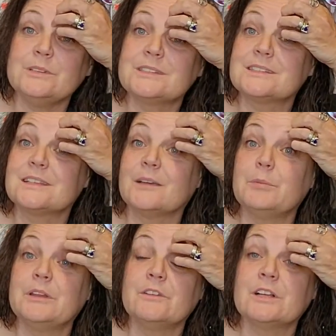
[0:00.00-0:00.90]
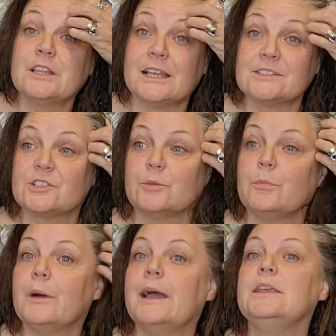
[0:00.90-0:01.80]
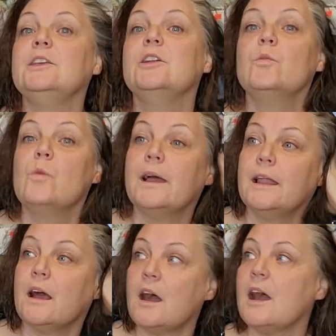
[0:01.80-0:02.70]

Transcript: was a bit of a cluster, but you know what?